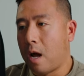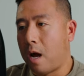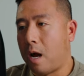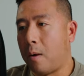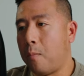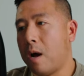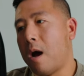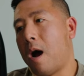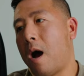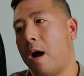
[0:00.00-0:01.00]

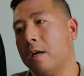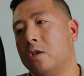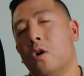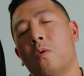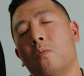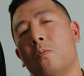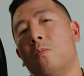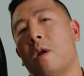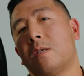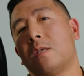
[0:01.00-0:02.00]
I don't
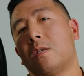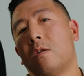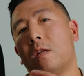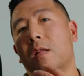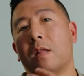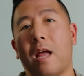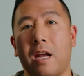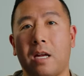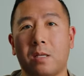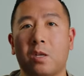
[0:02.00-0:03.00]
necessarily
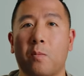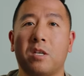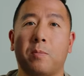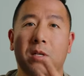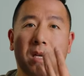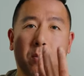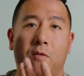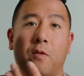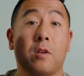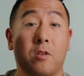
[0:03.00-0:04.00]
like it so much because I
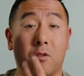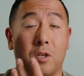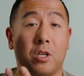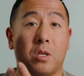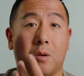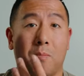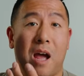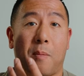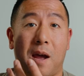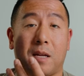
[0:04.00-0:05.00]
prefer the traditional
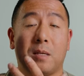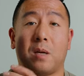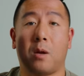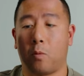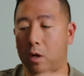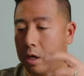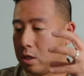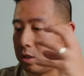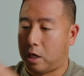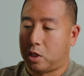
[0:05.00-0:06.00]
backpack design where you can
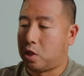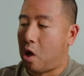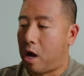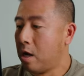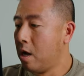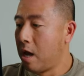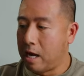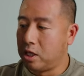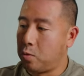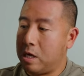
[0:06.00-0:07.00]
just like slot
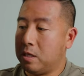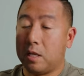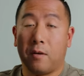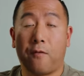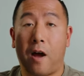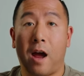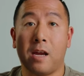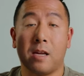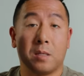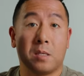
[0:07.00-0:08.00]
and just easily
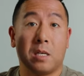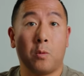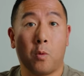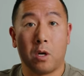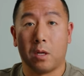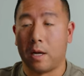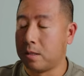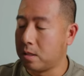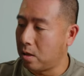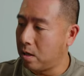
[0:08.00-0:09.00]
find and see where your
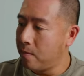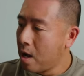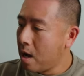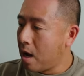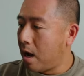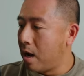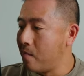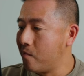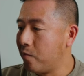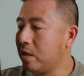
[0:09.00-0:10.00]
lenses are.
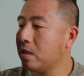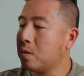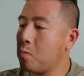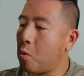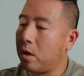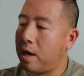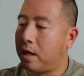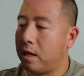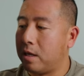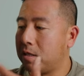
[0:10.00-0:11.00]
But this is more
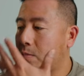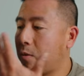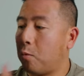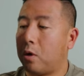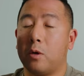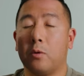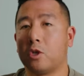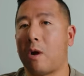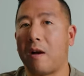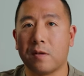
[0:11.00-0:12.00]
like something where you would
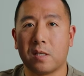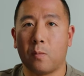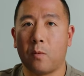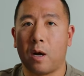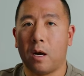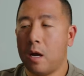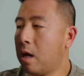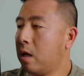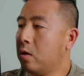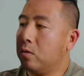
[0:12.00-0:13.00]
travel somewhere,
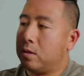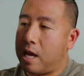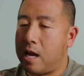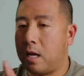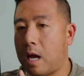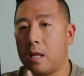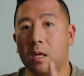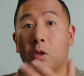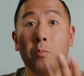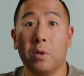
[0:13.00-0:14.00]
you take and
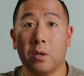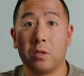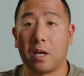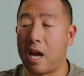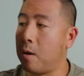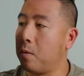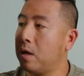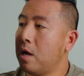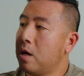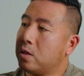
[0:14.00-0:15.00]
then you build your
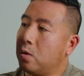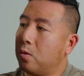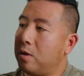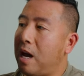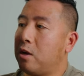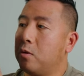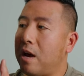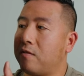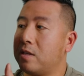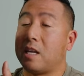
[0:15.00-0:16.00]
camera. So yeah, you'd
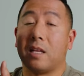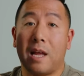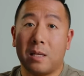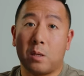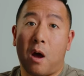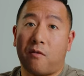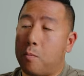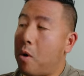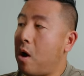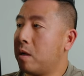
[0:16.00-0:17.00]
have to take the lens off your
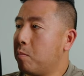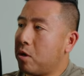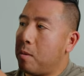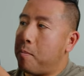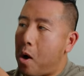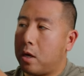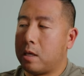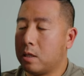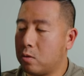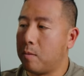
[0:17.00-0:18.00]
body and put your
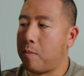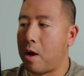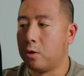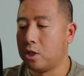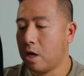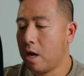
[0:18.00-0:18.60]
body into a pouch.